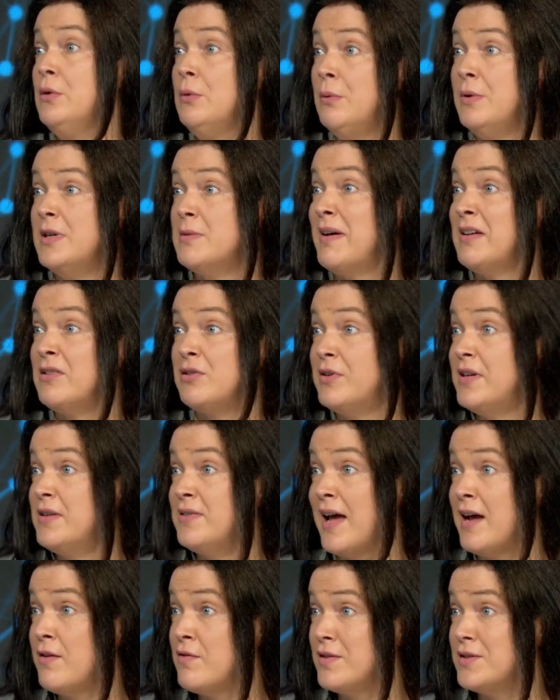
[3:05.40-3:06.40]
we had about
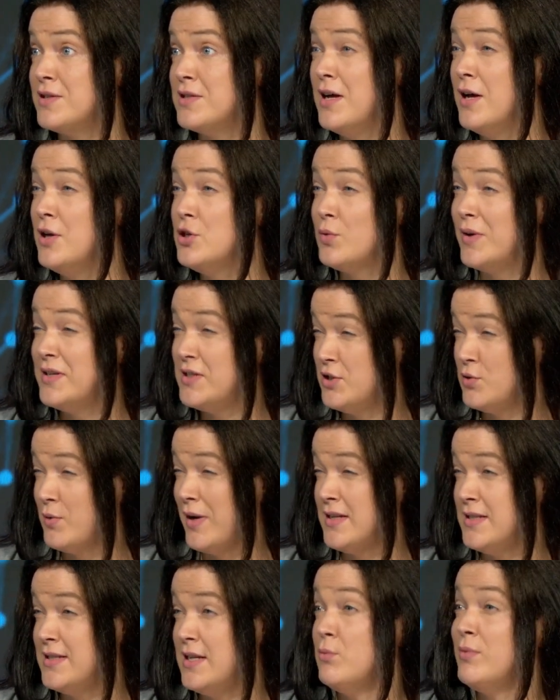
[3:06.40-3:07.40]
3,000.
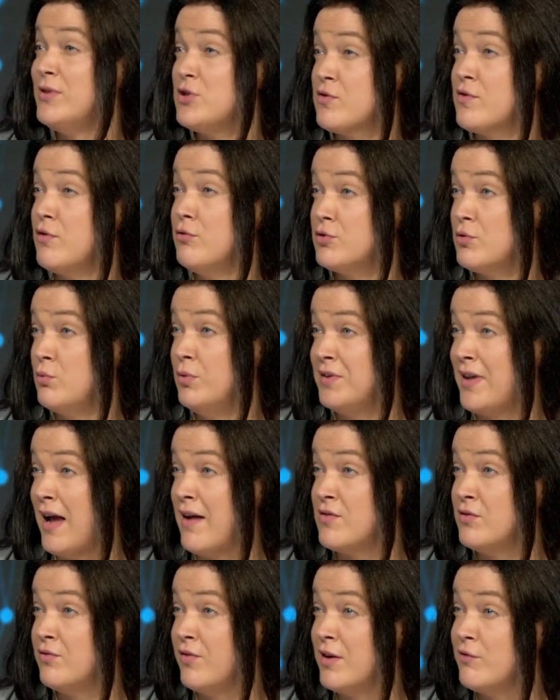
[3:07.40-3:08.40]
2020, we just under
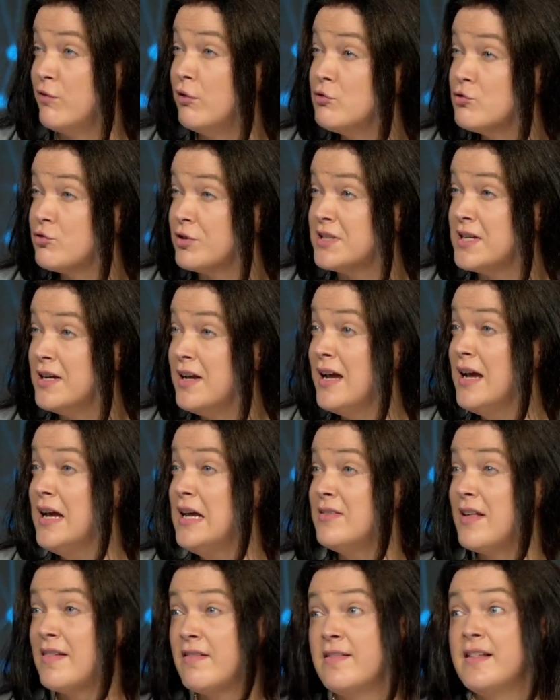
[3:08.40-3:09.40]
1,500.
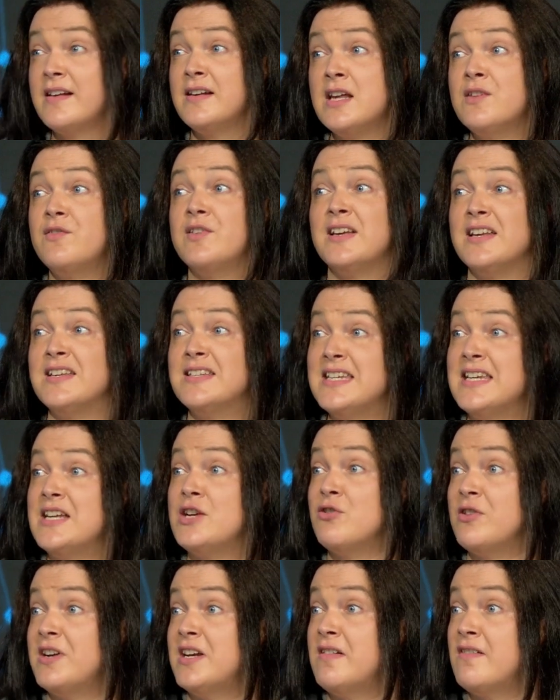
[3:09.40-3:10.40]
That's a significant
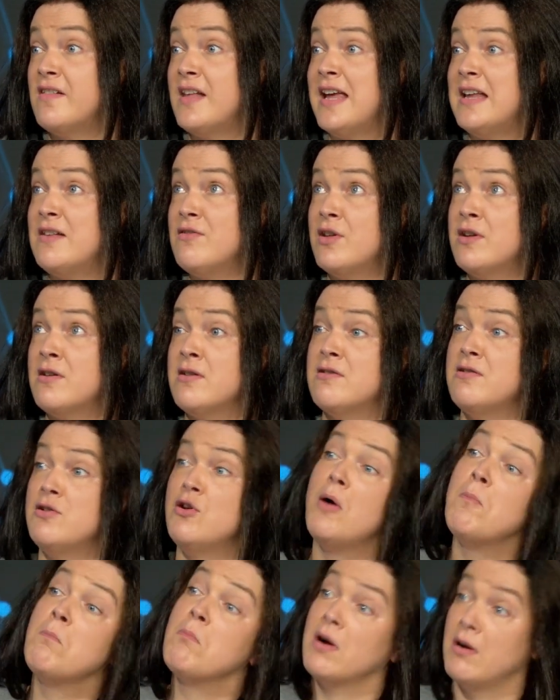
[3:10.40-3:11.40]
decrease in the
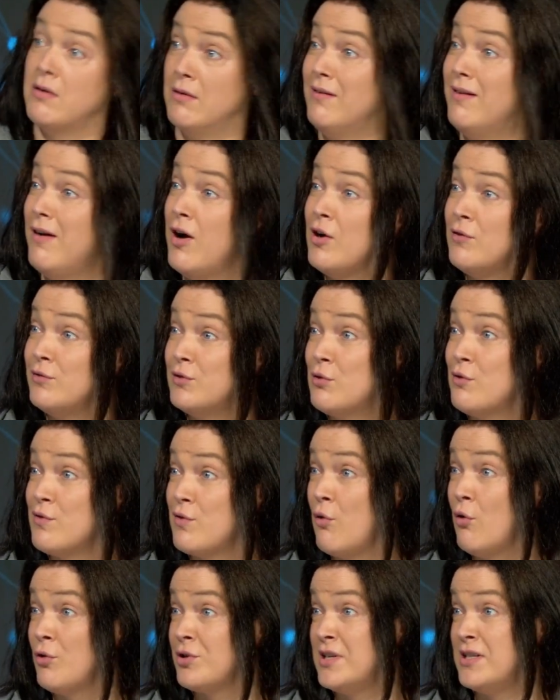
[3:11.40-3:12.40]
number of
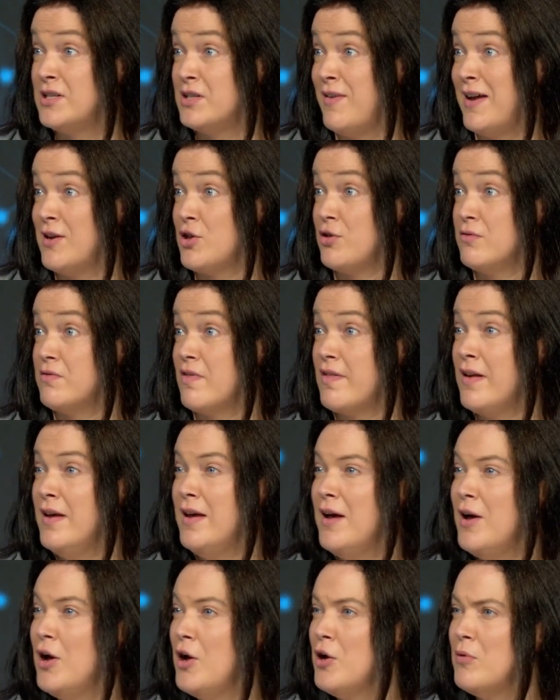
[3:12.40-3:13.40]
those audit interventions.
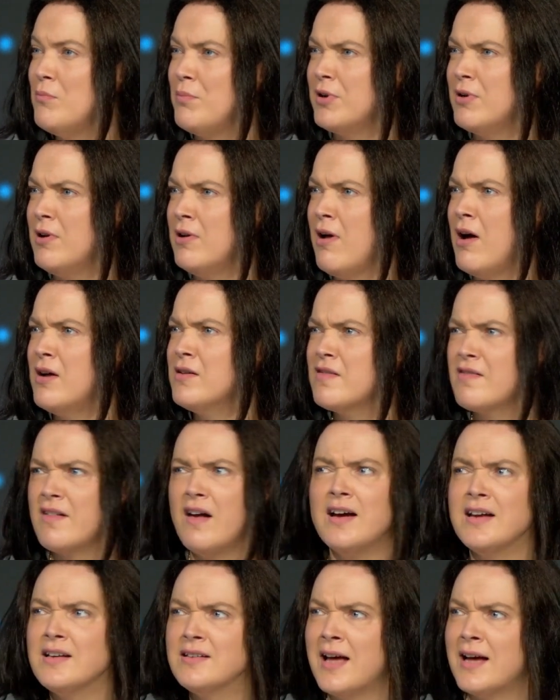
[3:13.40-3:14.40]
But
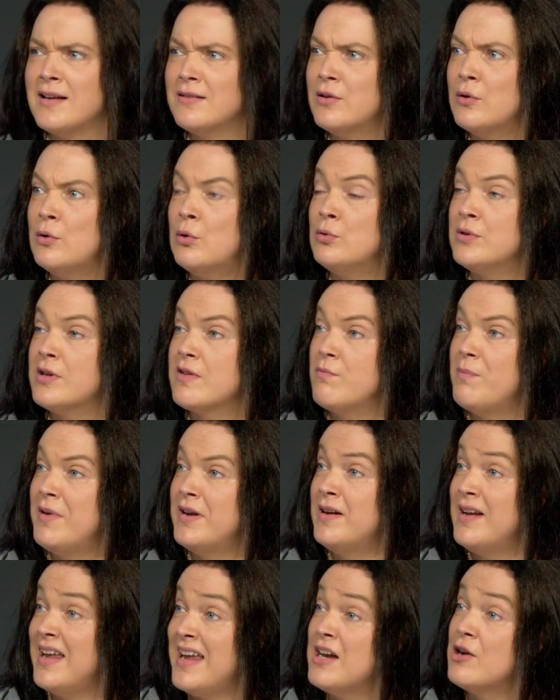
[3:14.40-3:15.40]
alongside that though, there's
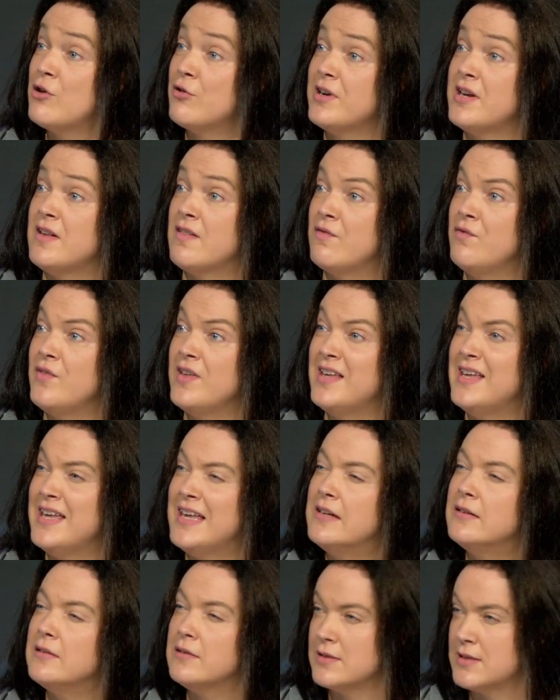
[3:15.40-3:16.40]
been an increase in the
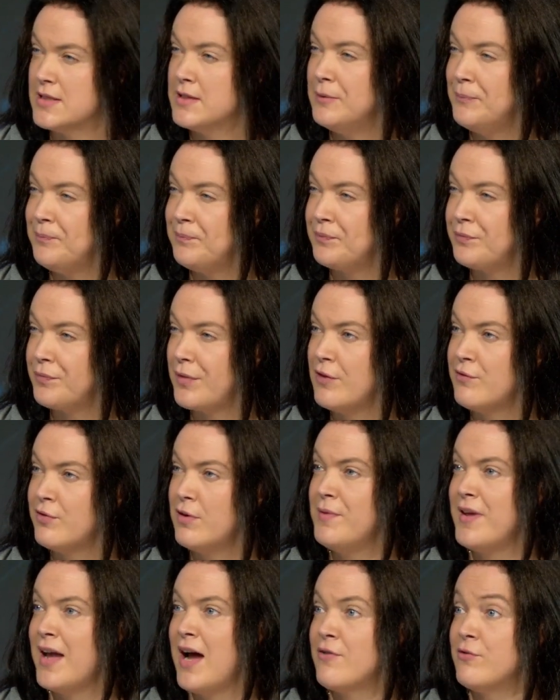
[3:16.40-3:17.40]
yield
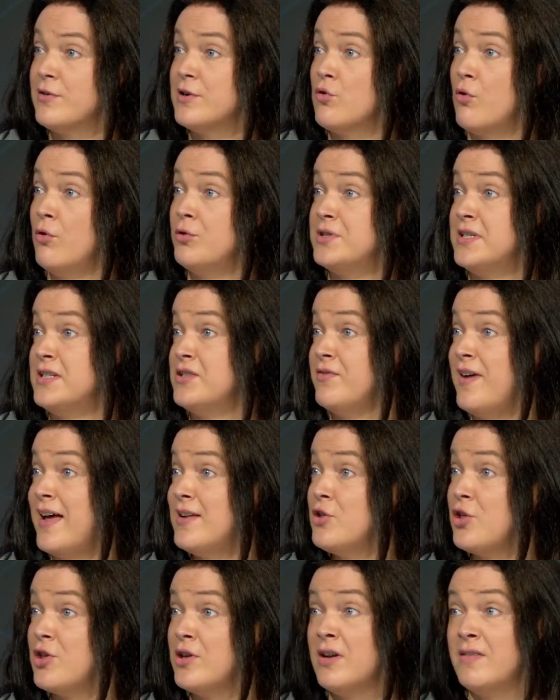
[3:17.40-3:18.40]
from the average audit
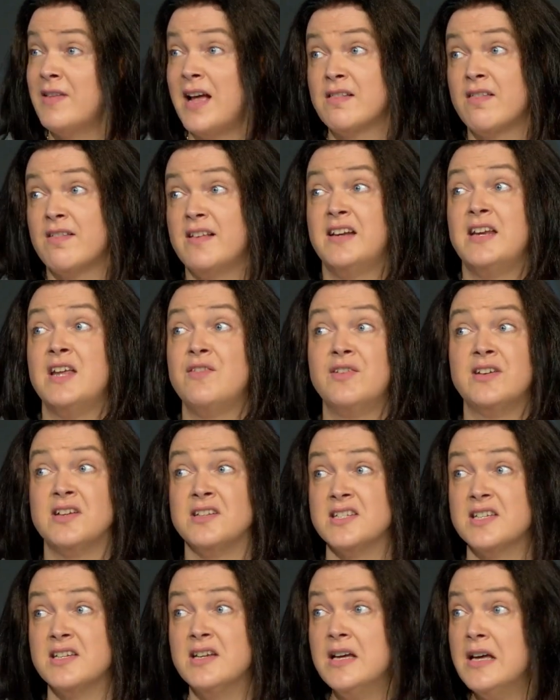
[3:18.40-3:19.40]
intervention, and that's
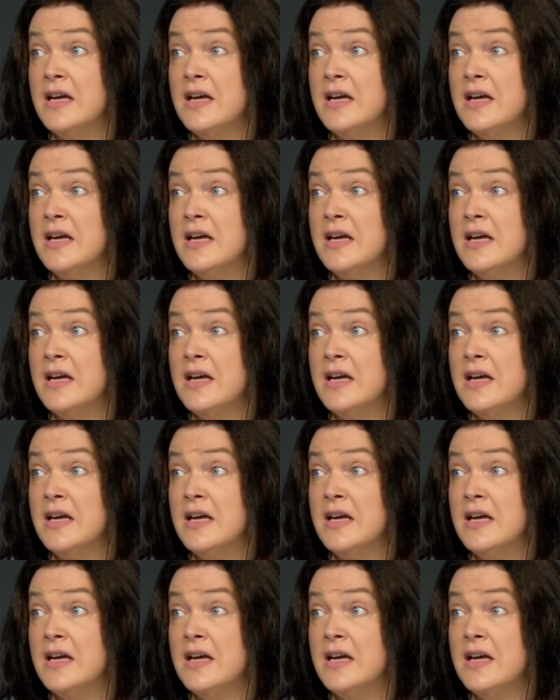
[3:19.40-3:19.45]
significant.